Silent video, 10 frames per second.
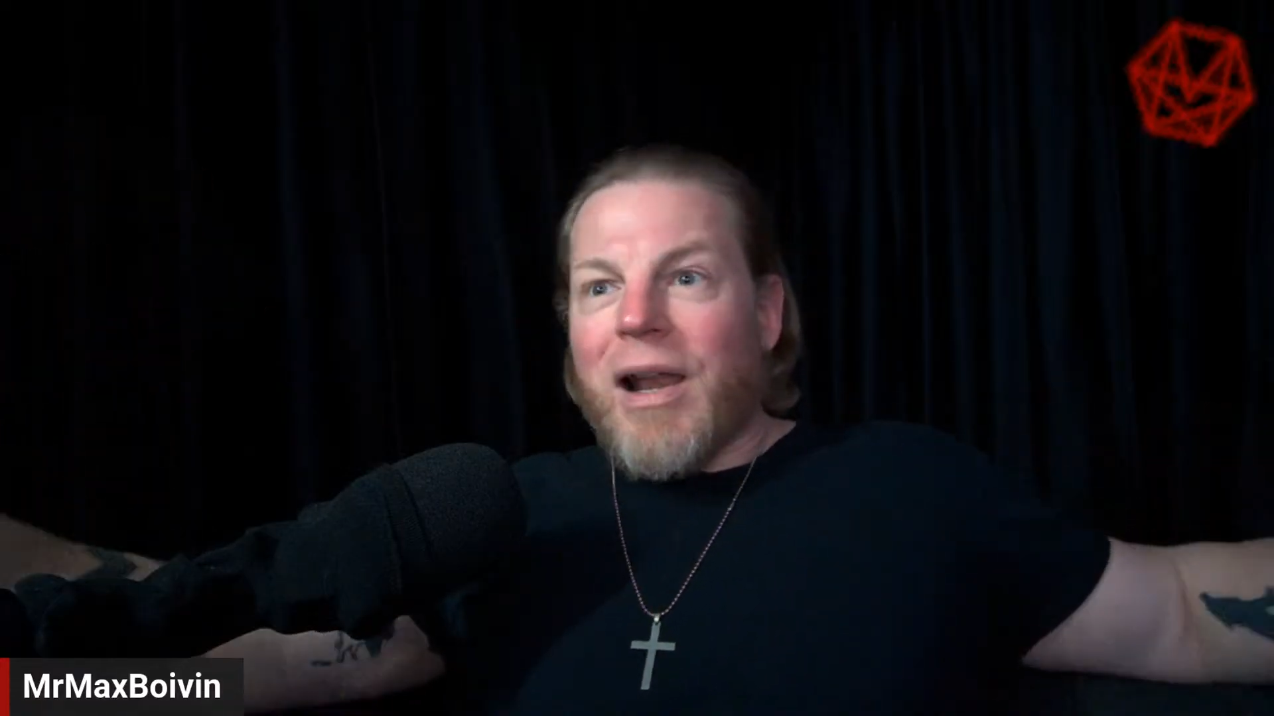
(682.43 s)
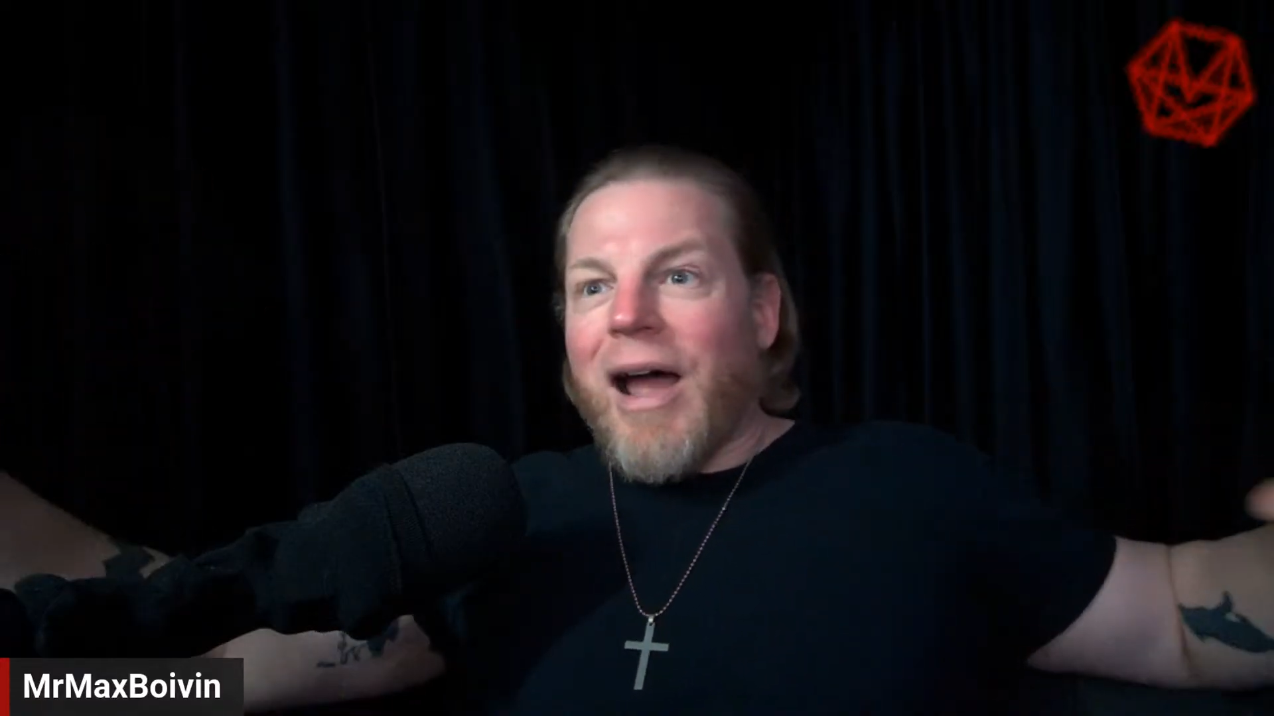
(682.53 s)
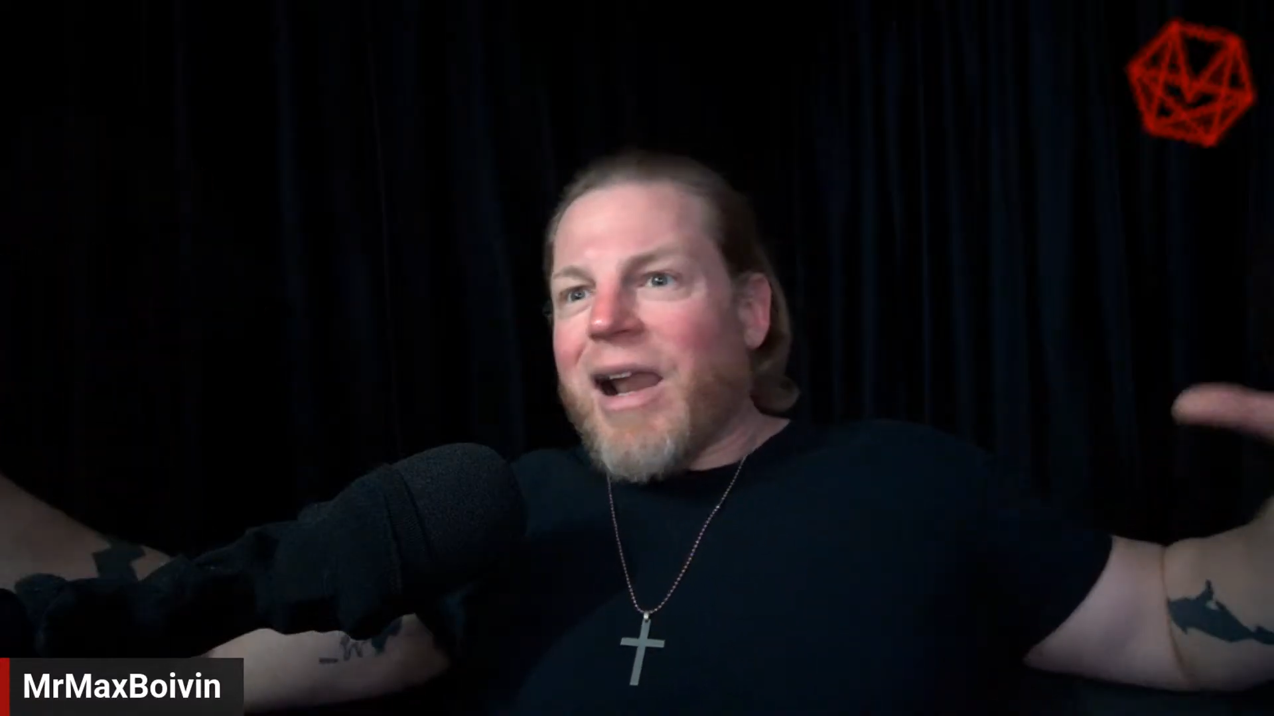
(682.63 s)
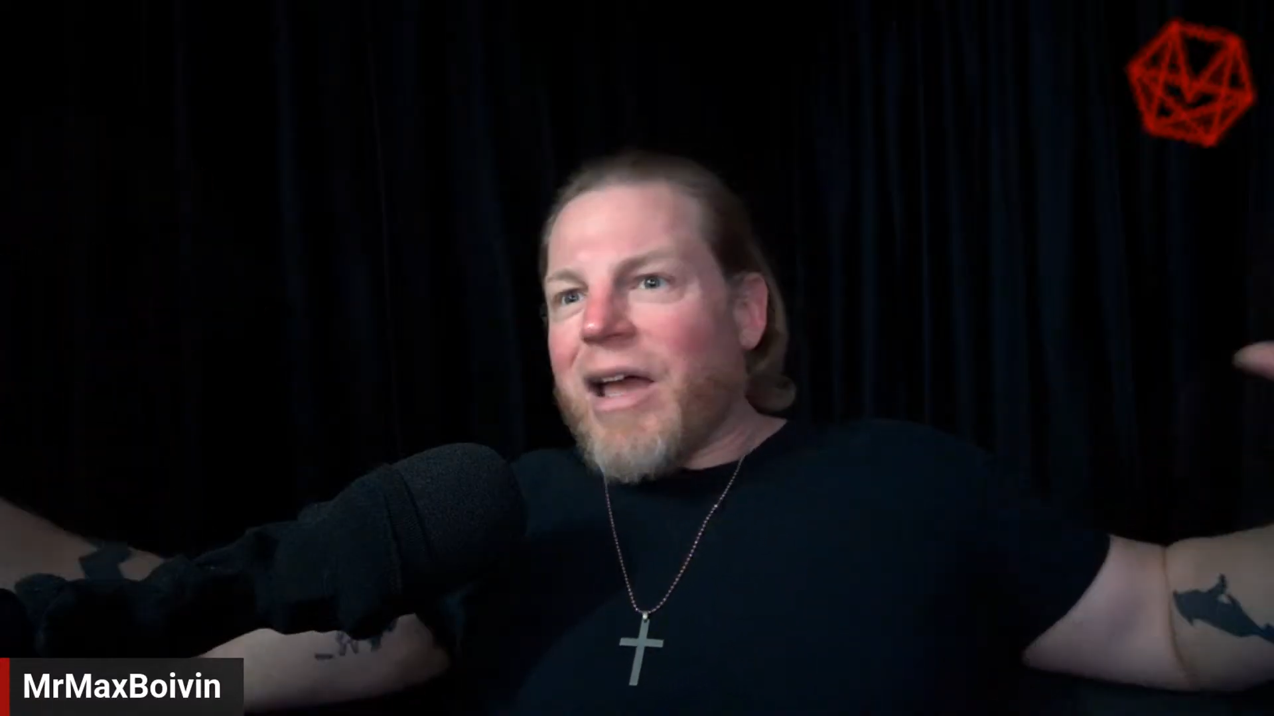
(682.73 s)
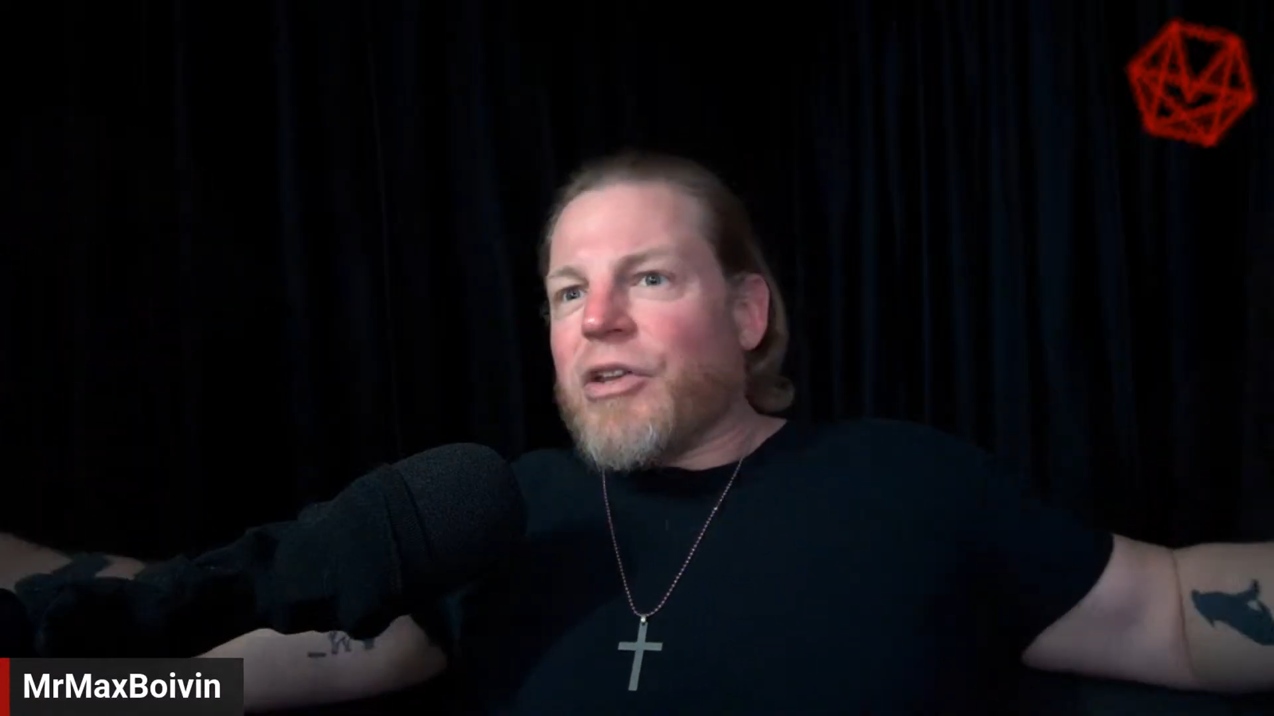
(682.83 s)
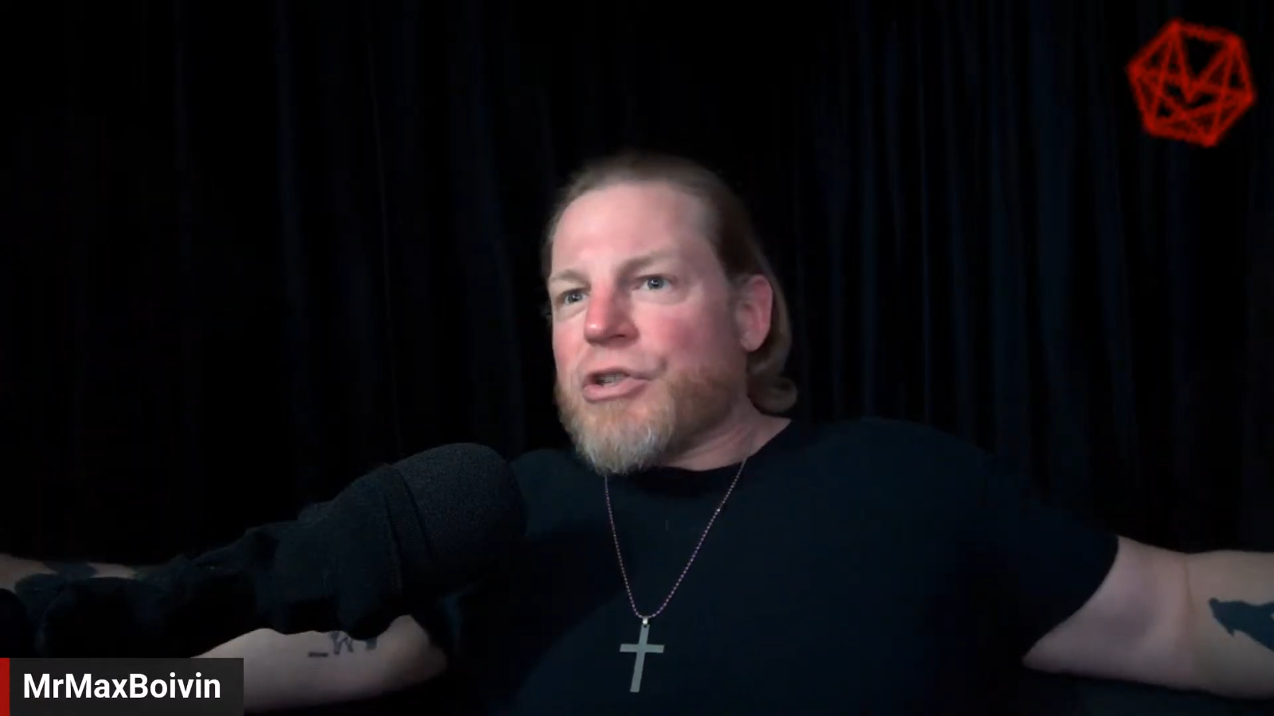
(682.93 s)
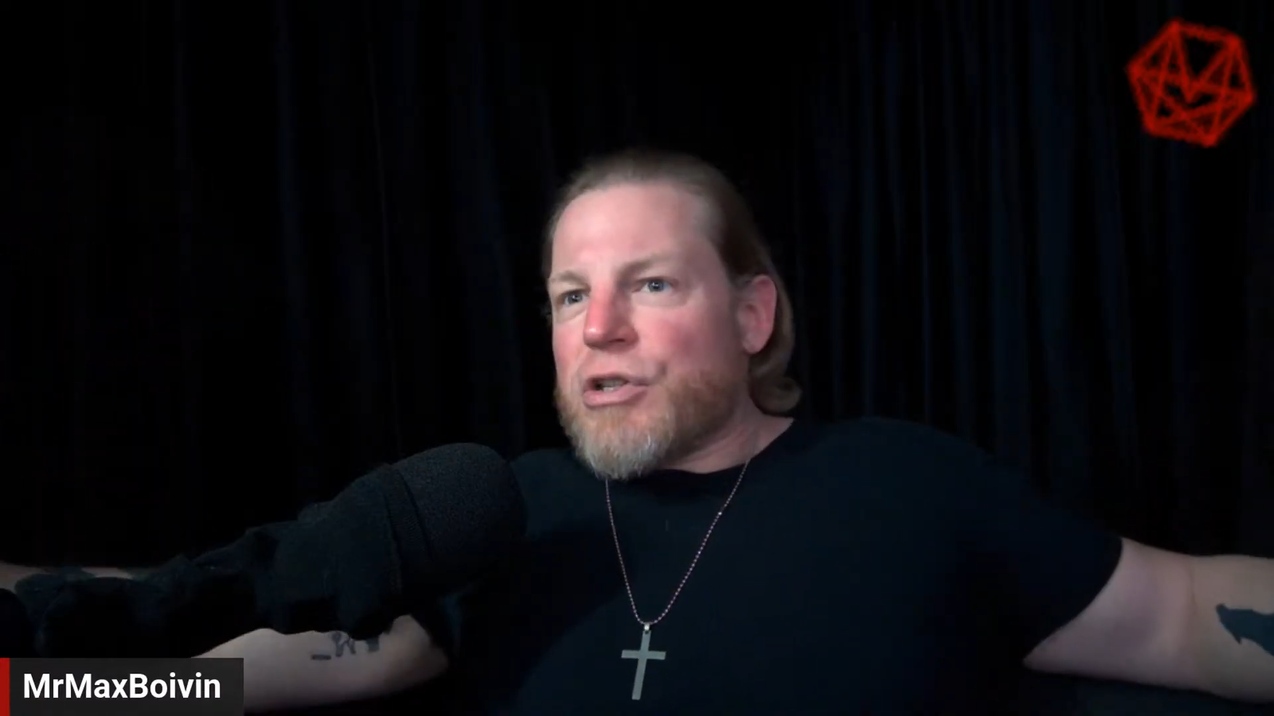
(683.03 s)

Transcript: I like the